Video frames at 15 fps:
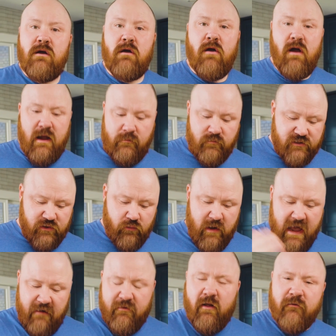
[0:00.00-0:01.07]
All right, so we
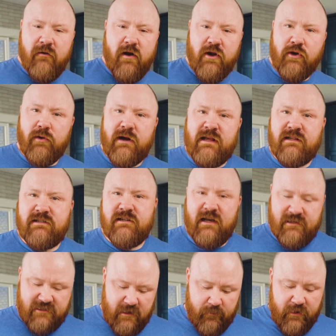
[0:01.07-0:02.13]
have all of our ingredients
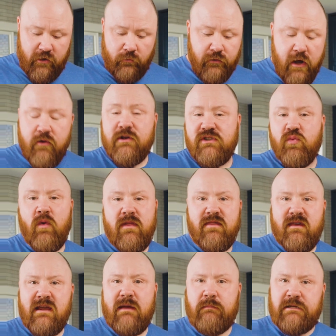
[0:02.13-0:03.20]
diced up, and you'll notice one
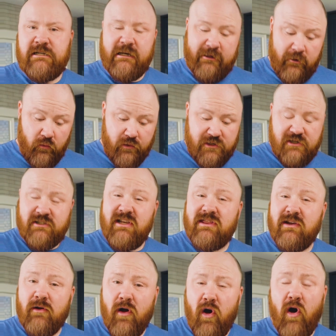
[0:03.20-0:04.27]
thing in particular, which is that
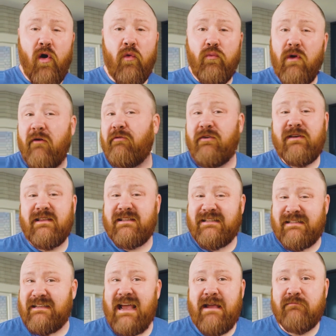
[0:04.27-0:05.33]
they're all roughly the
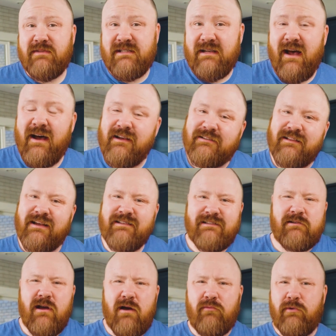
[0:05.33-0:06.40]
same size. That's
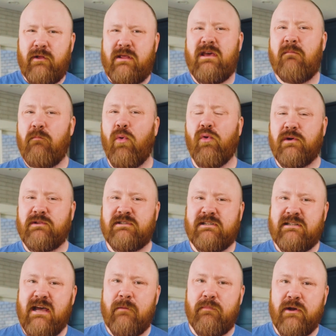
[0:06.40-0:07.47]
a really important
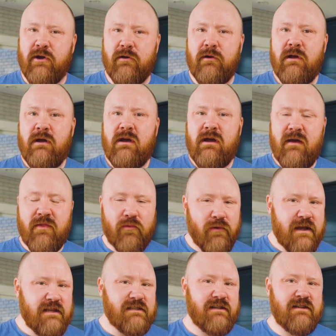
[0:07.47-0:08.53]
step here. And the
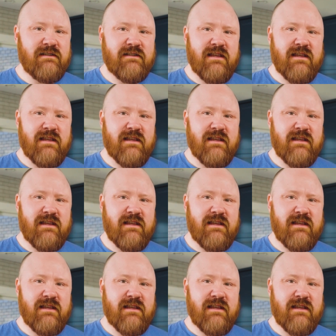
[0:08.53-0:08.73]
reason is